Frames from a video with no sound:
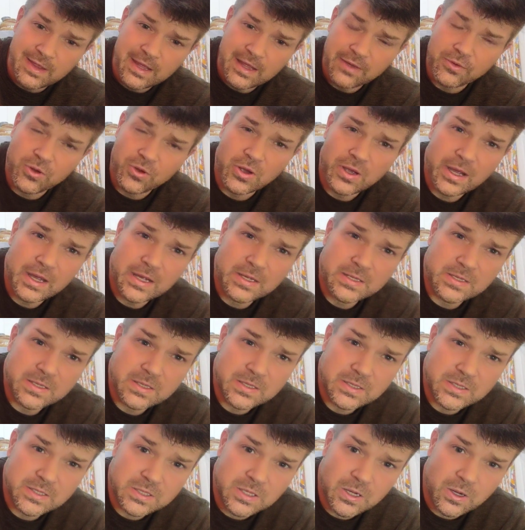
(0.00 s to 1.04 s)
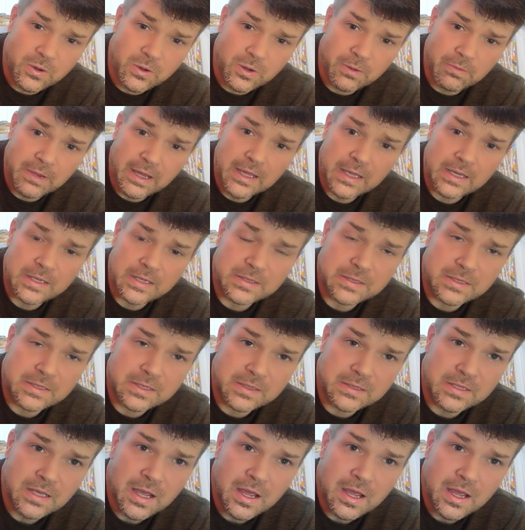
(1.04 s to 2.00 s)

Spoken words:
have all kinds of stone. And my guess is